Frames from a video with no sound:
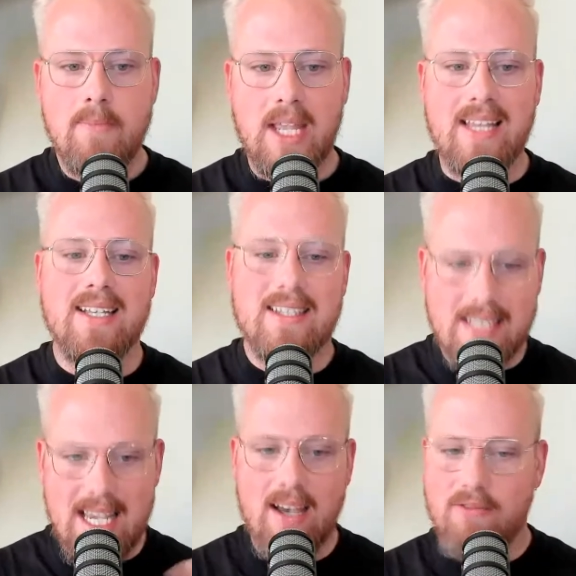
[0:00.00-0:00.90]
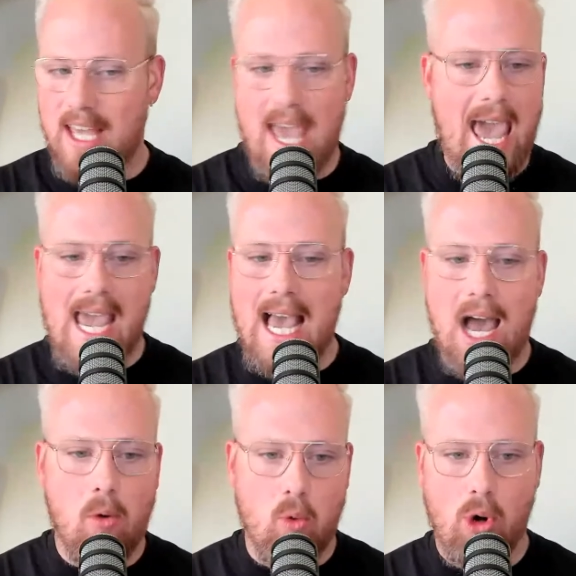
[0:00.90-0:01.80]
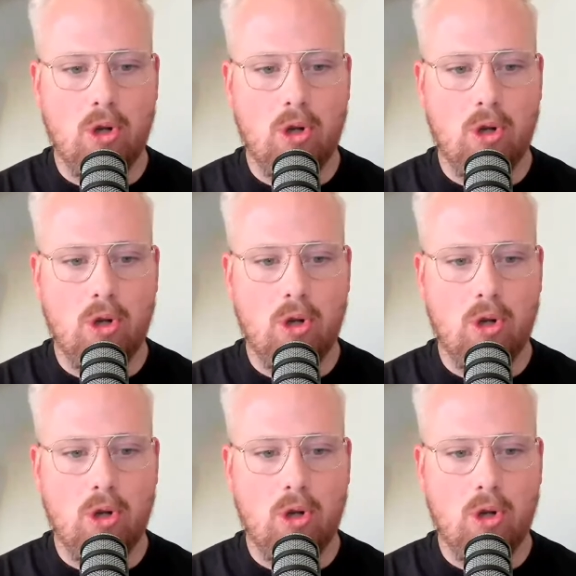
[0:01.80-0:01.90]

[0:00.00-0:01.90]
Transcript: in the sea of the AI world